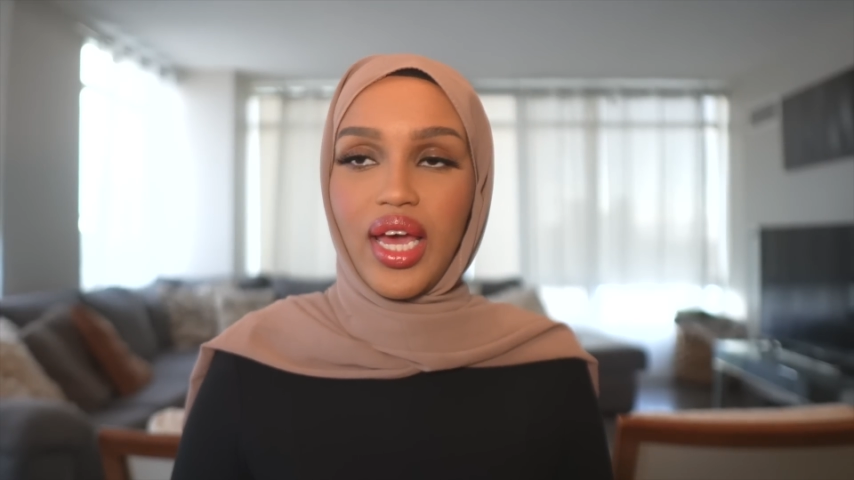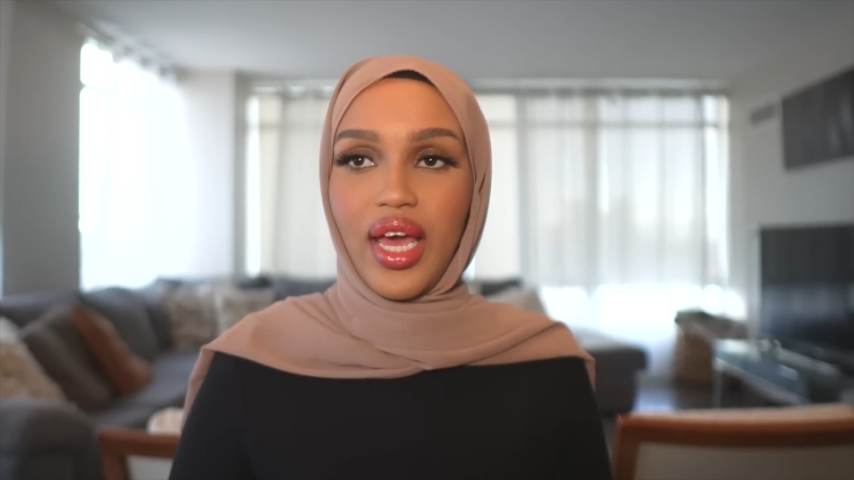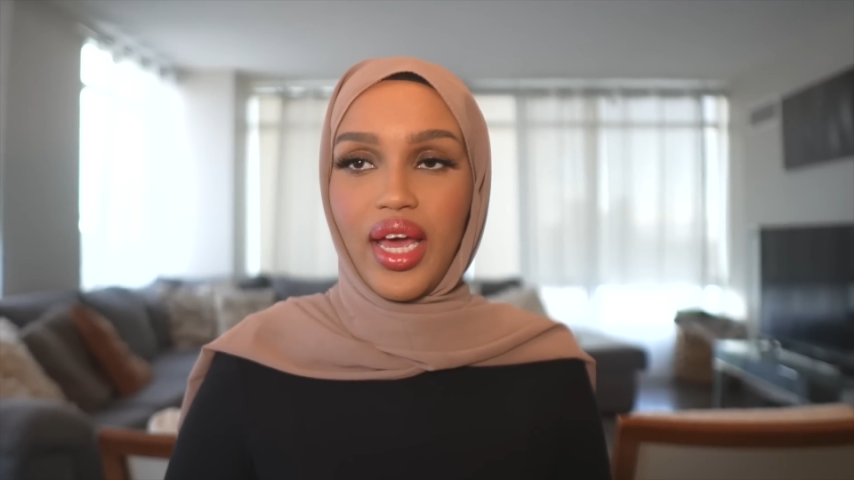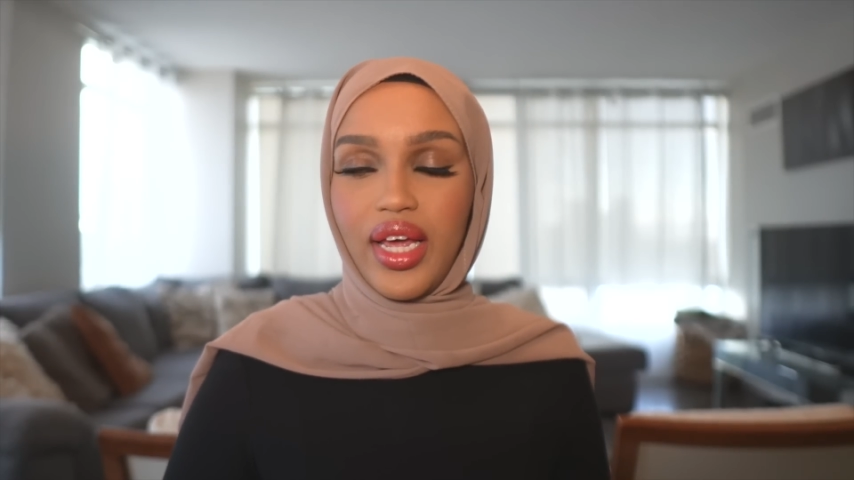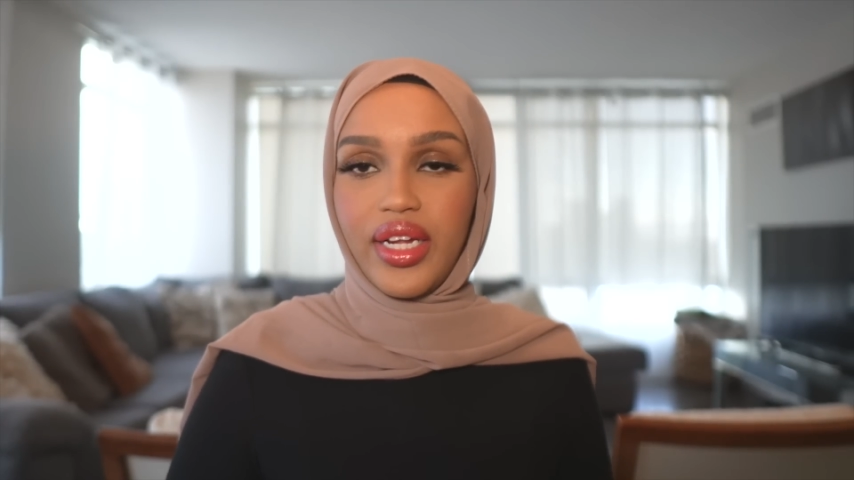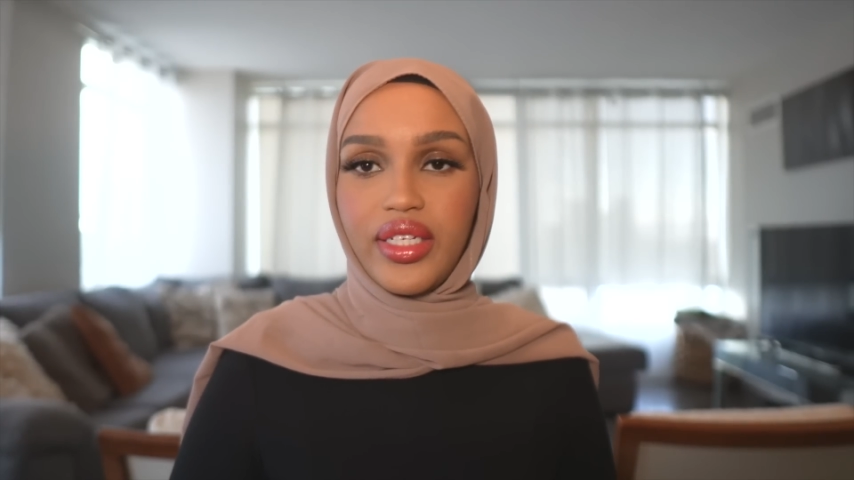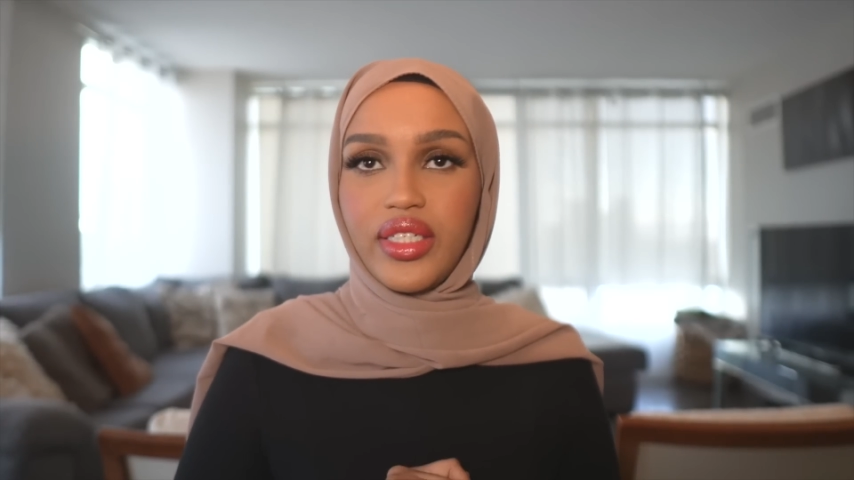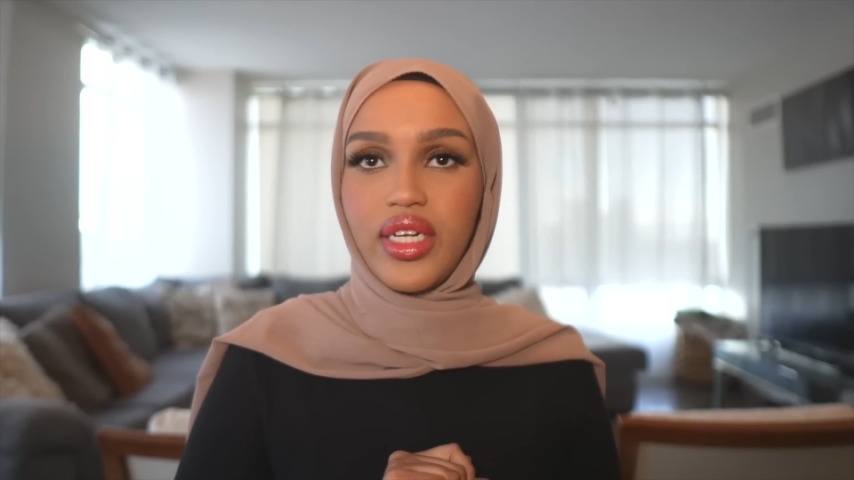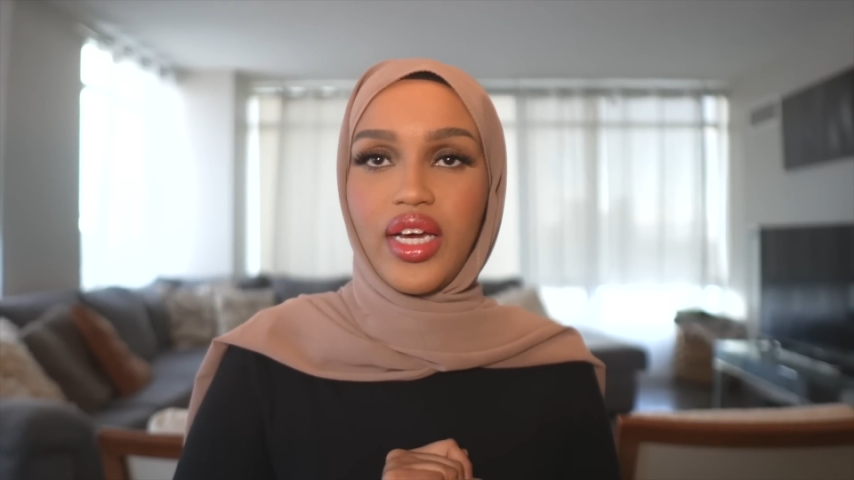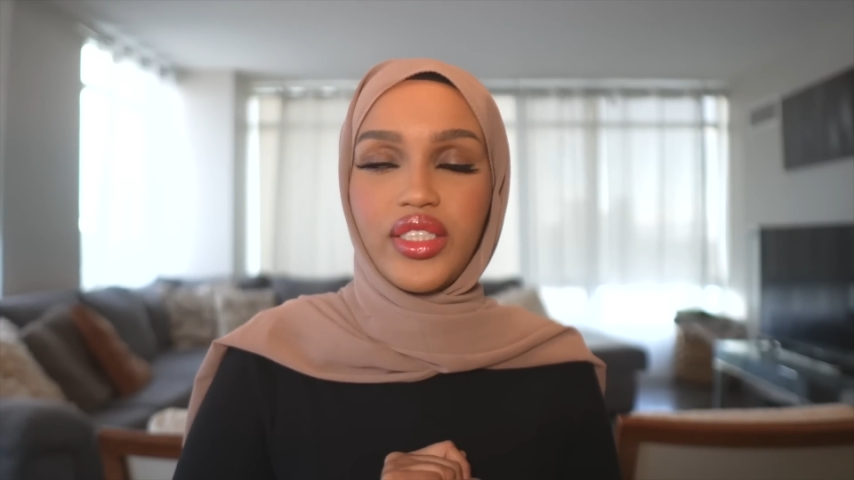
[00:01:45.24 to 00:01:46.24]

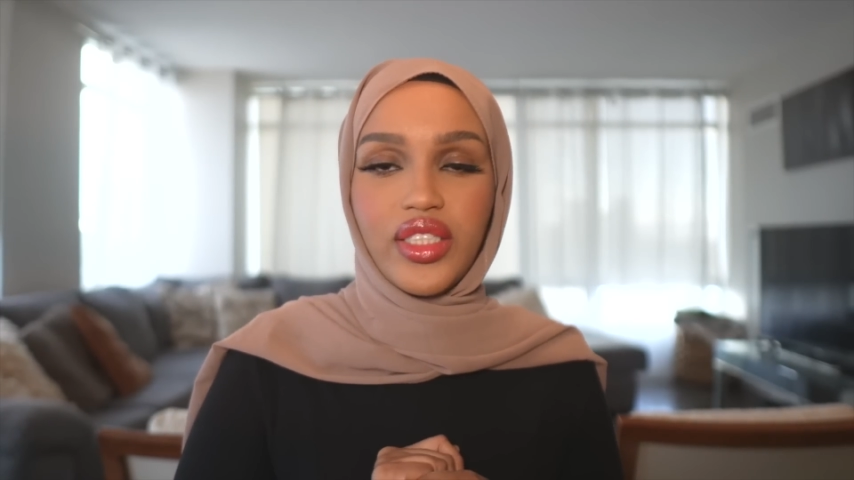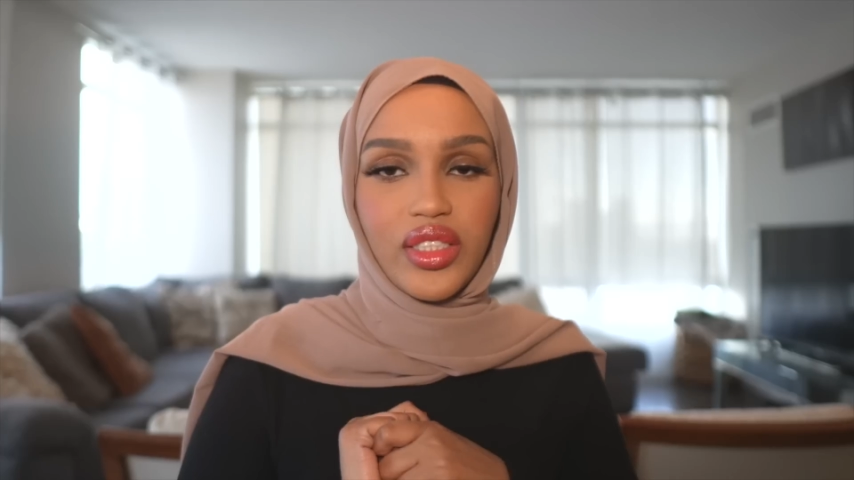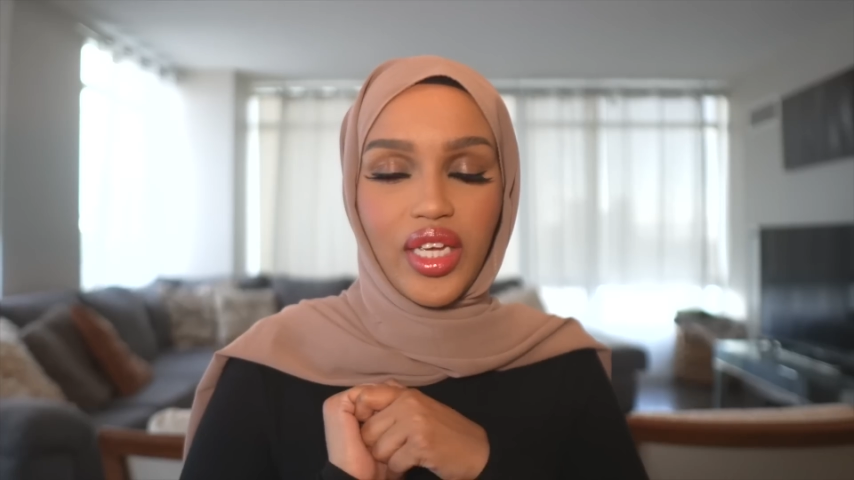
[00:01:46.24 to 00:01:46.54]
and I just